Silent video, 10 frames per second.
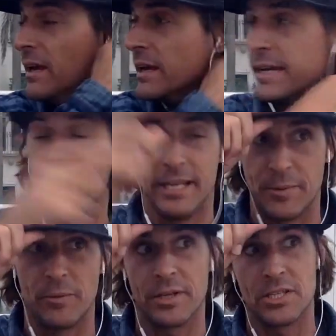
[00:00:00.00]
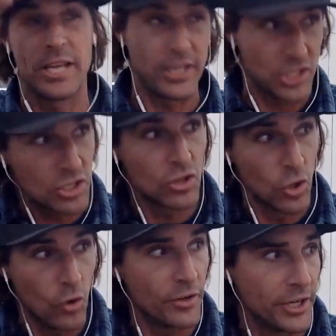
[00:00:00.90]
Okay, he's been with us, yeah, just a
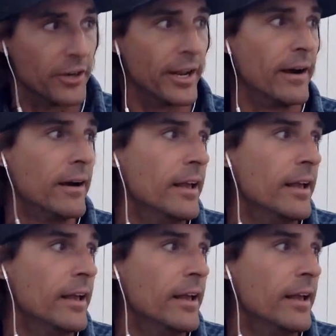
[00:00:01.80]
little over a year now.